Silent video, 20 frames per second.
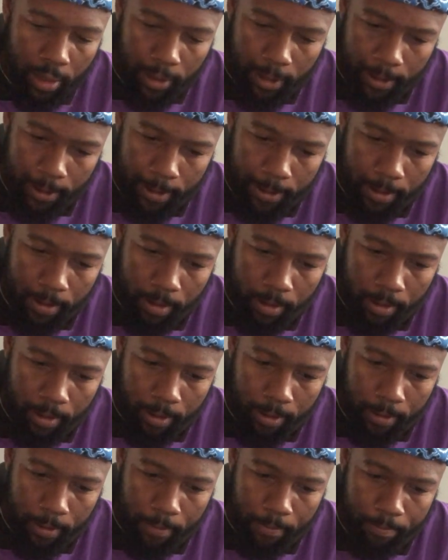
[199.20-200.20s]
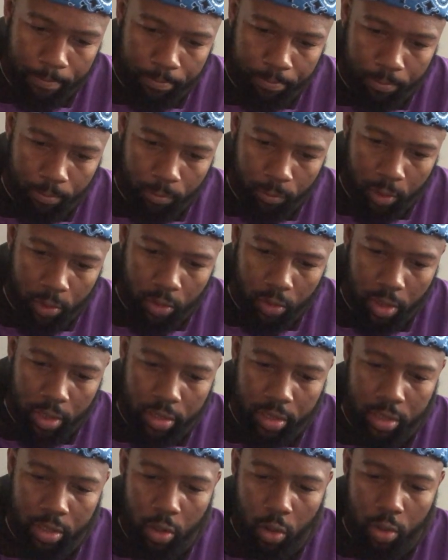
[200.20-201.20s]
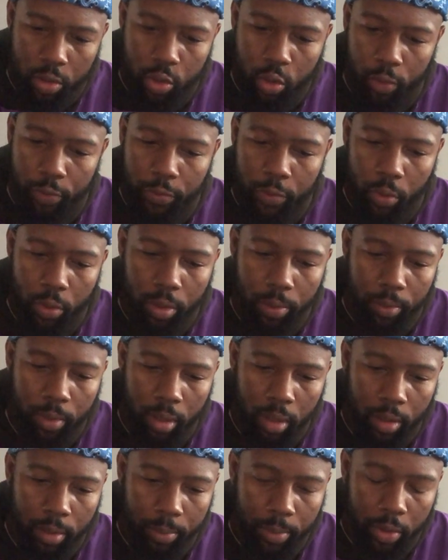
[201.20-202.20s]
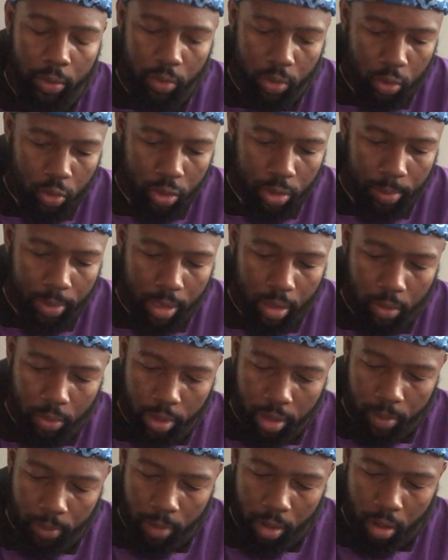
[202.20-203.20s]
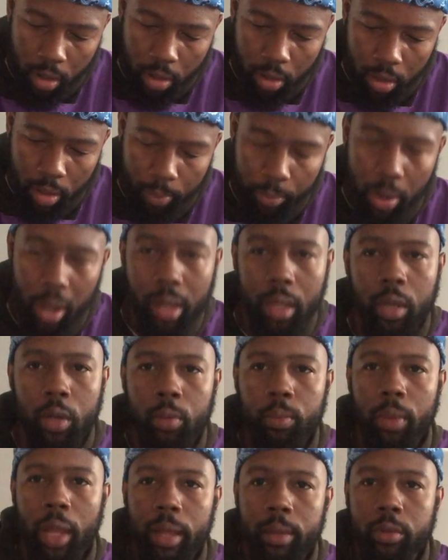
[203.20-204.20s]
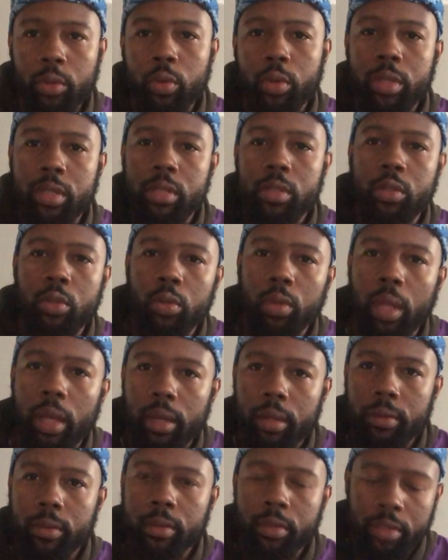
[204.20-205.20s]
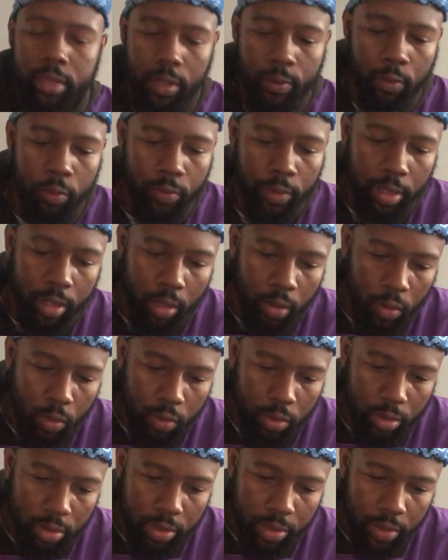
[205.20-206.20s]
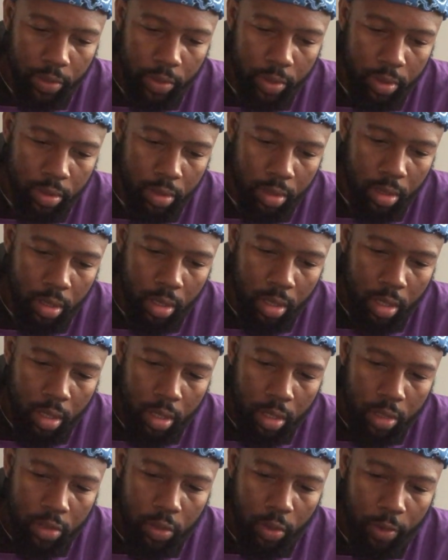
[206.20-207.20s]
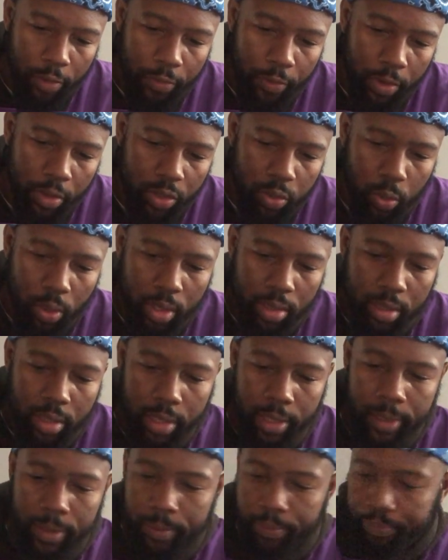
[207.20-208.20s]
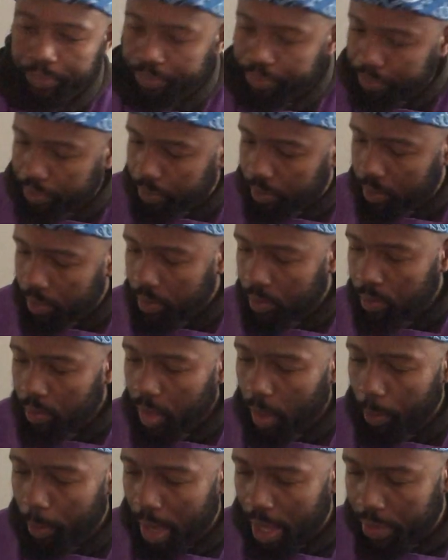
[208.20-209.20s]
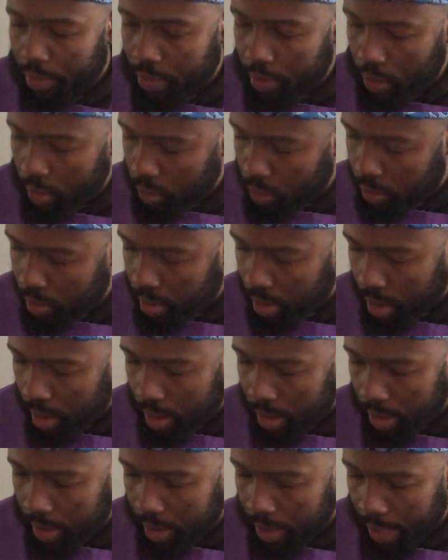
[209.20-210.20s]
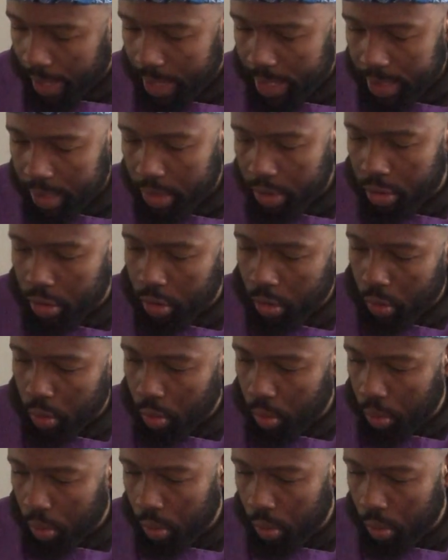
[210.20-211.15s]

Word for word: And um, so let's just go into a few of the uh, miracles. I'm not gonna get them all. I'm probably gonna like do this into like several videos, a series. So the first one, let's get Matthew's uh, eight and two.